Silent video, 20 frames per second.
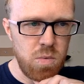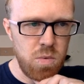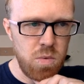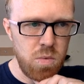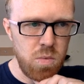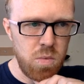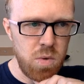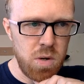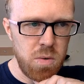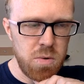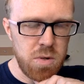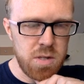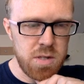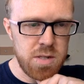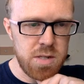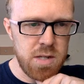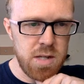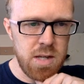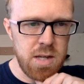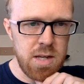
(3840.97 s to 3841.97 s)
what we're
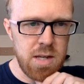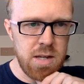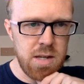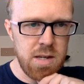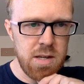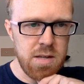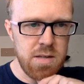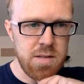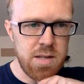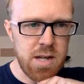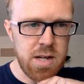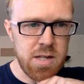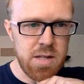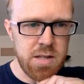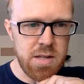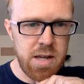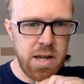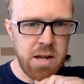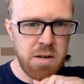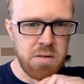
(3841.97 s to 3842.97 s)
seeing is
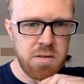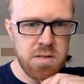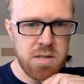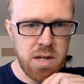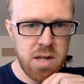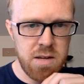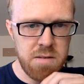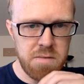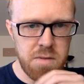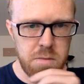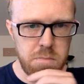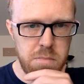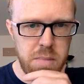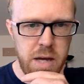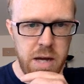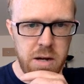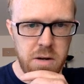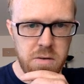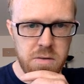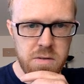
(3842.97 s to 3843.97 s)
actually outside of the
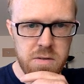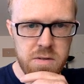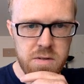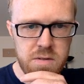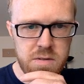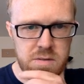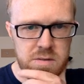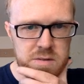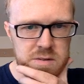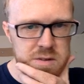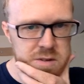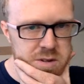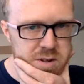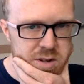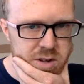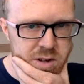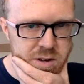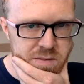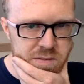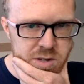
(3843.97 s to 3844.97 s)
bounds
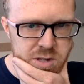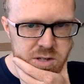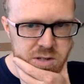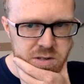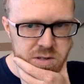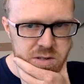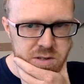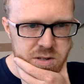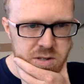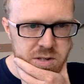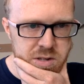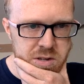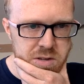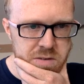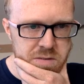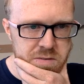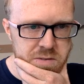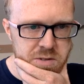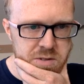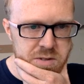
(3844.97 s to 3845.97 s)
of each of the
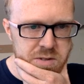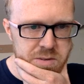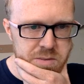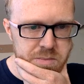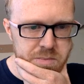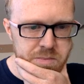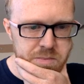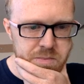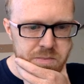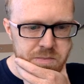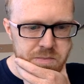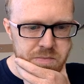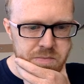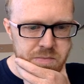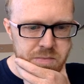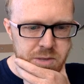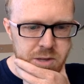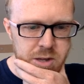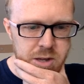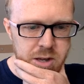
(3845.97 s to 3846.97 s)
divs.
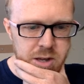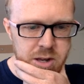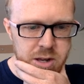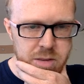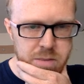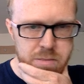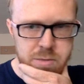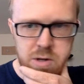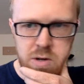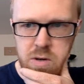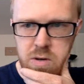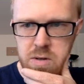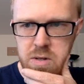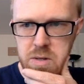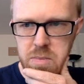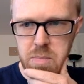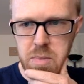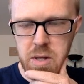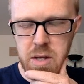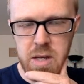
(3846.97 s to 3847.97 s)
And I'm totally
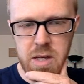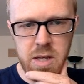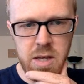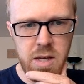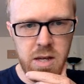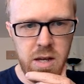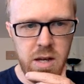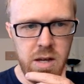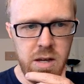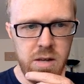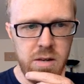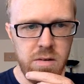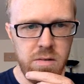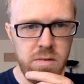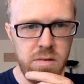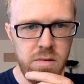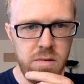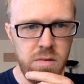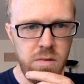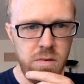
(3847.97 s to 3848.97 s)
blanking on
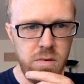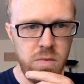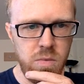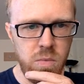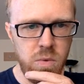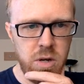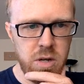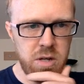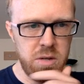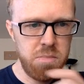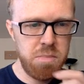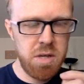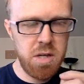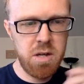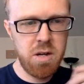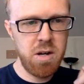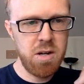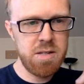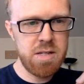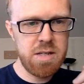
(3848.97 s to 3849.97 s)
what could be
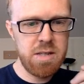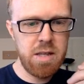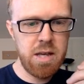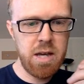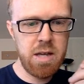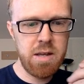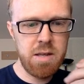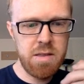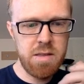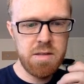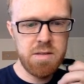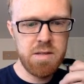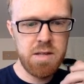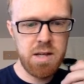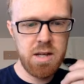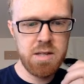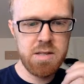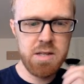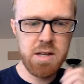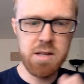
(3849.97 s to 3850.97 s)
causing that in the
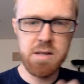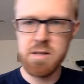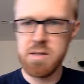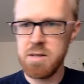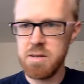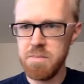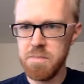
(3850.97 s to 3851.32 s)
CSS.